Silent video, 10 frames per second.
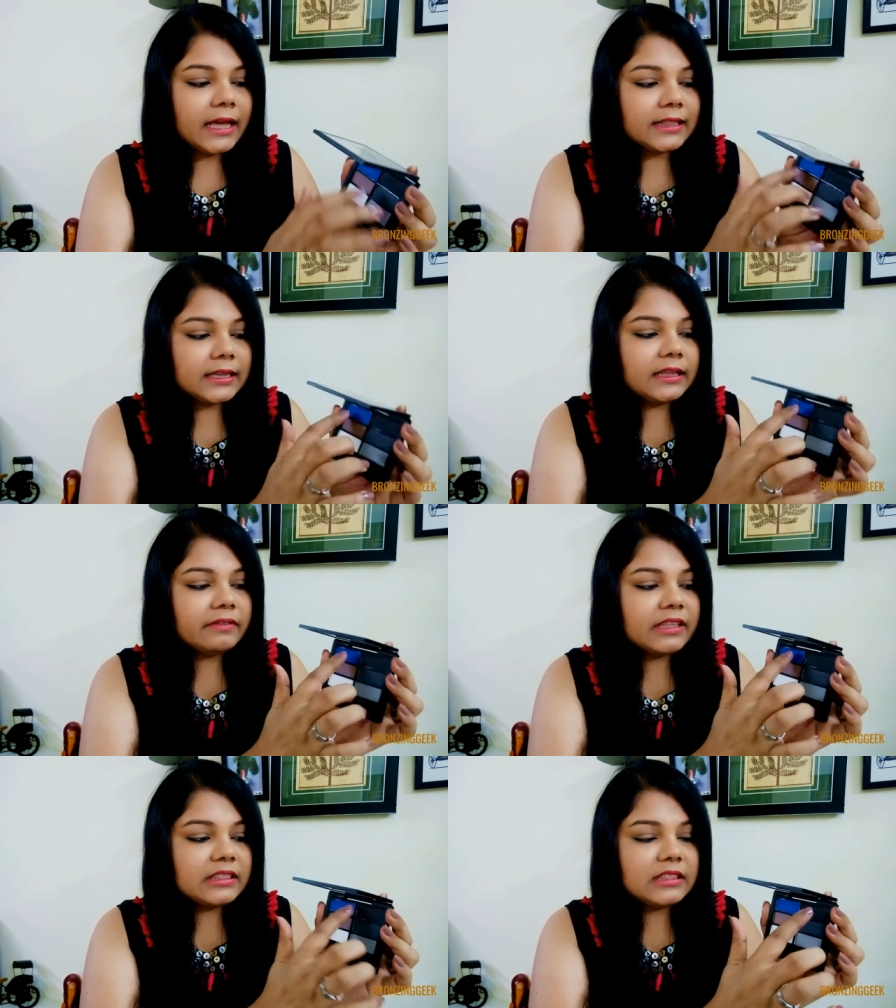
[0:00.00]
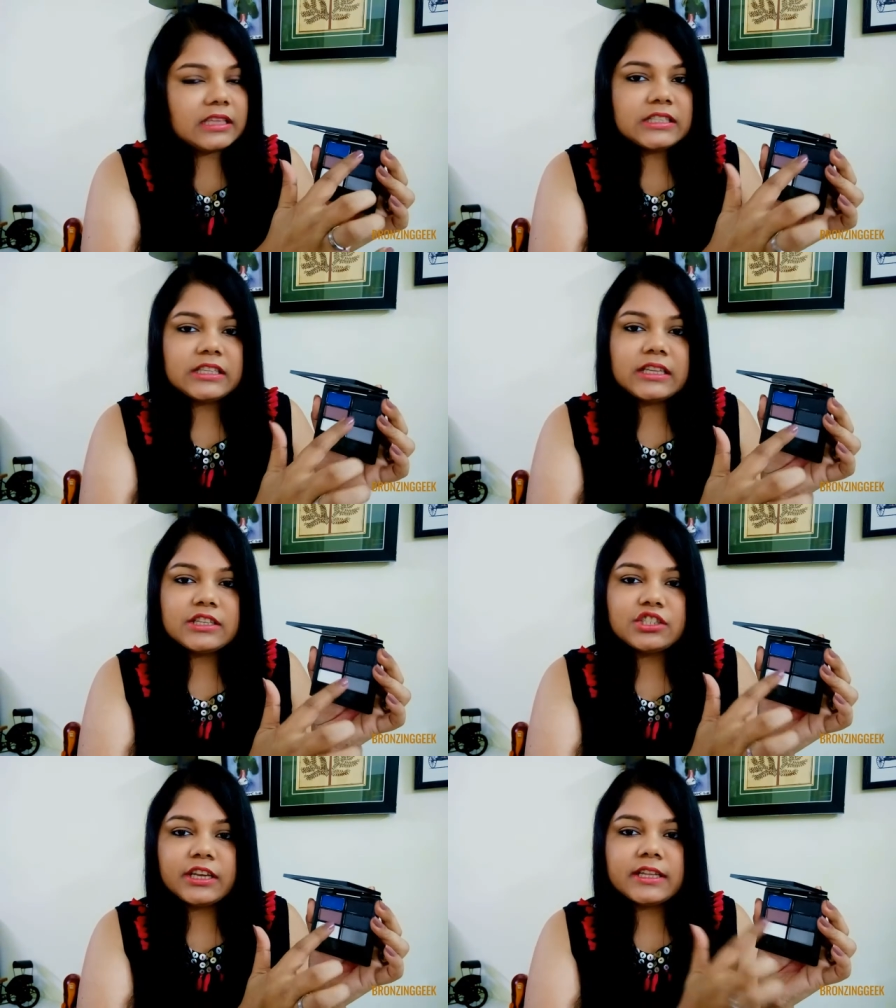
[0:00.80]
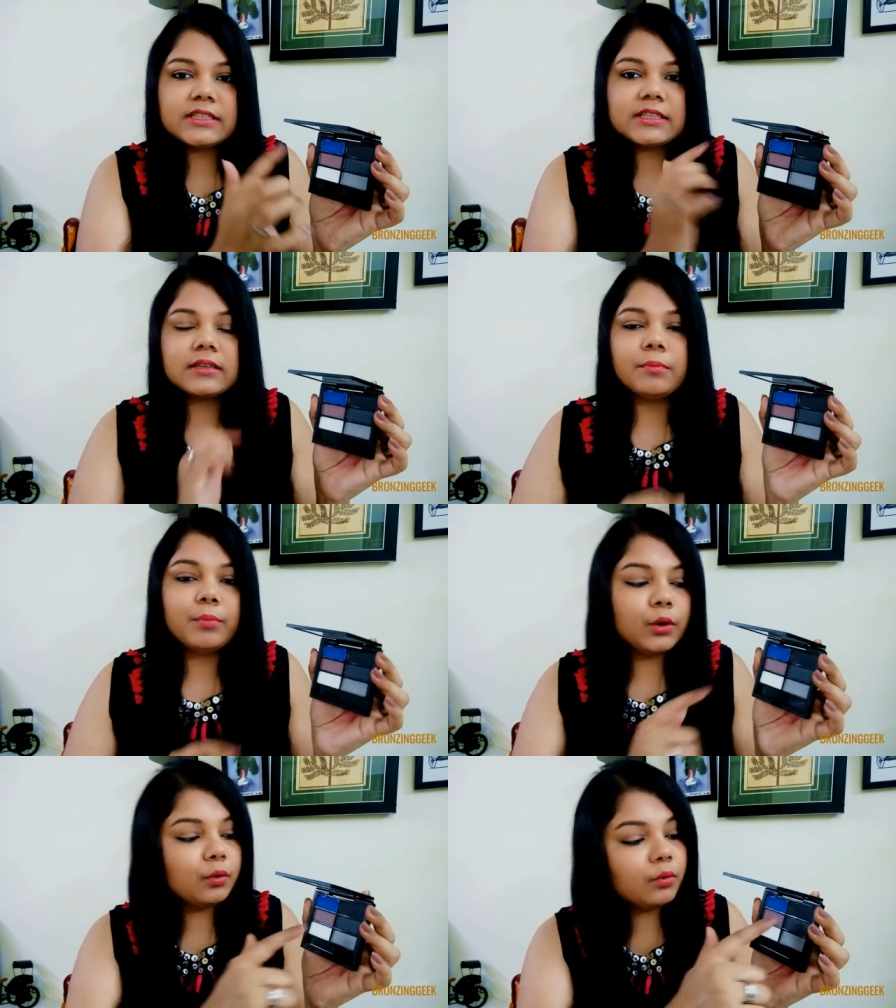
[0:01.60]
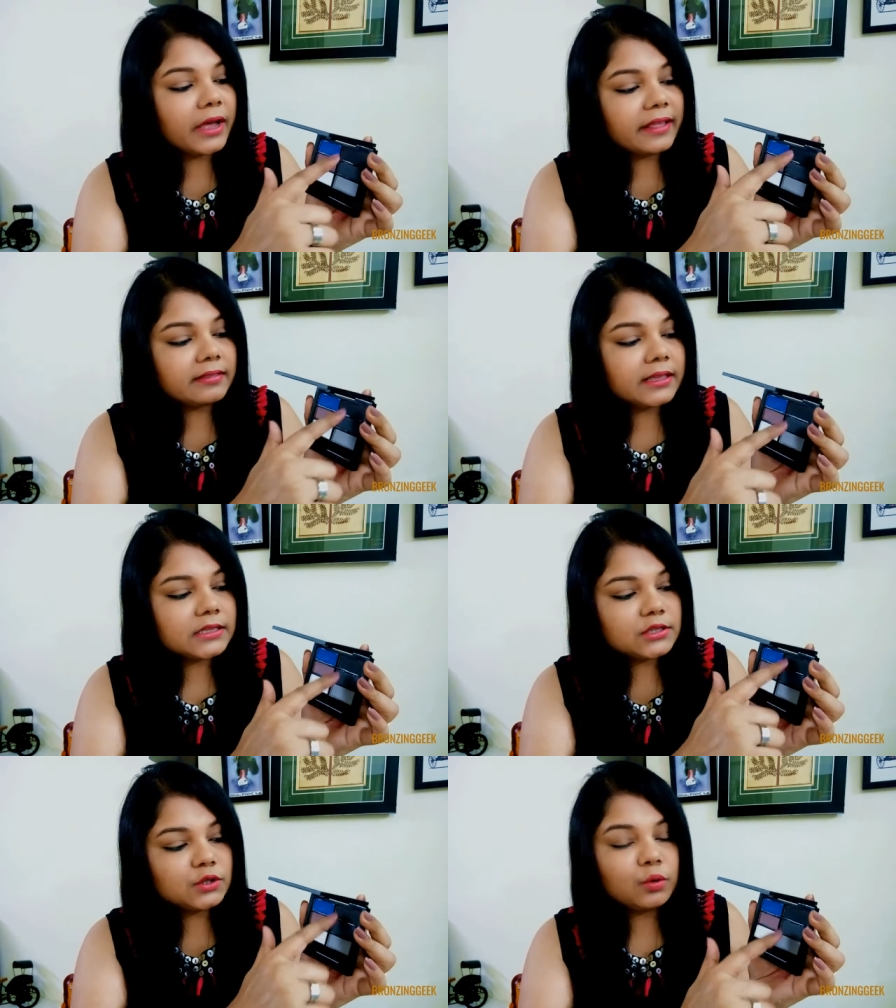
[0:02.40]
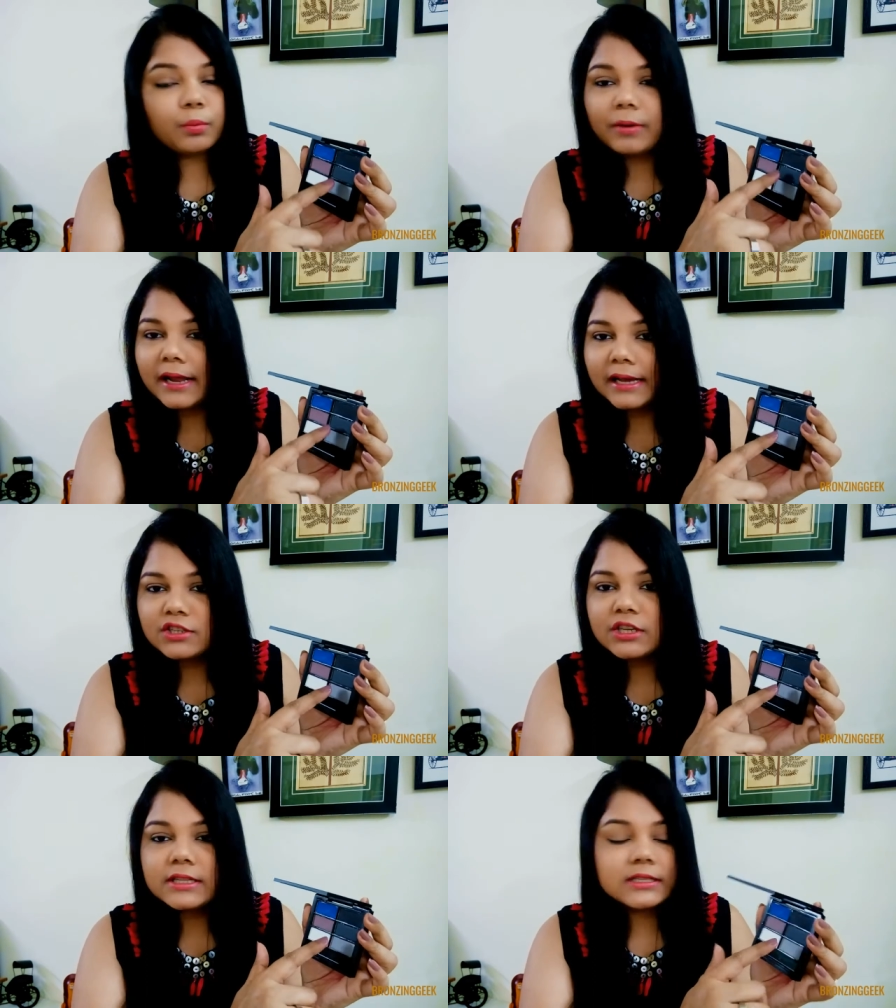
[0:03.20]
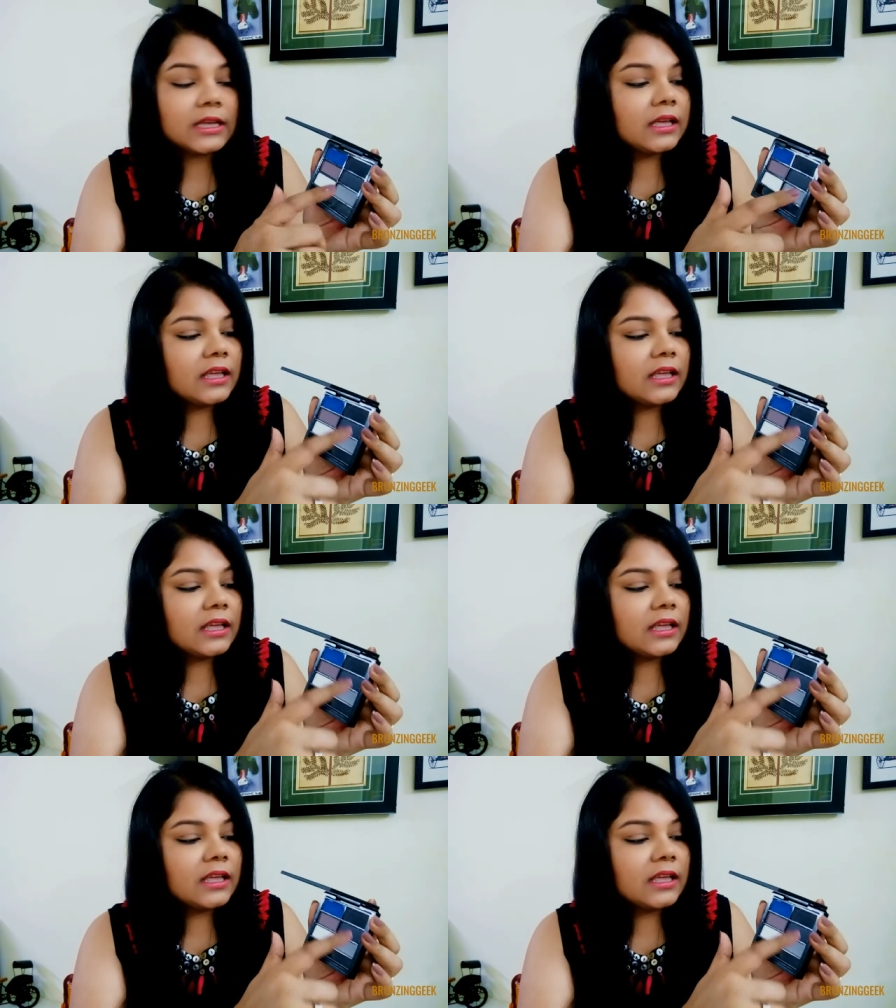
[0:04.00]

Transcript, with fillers: and then giving these 3 shades, blue and these 2 black shades,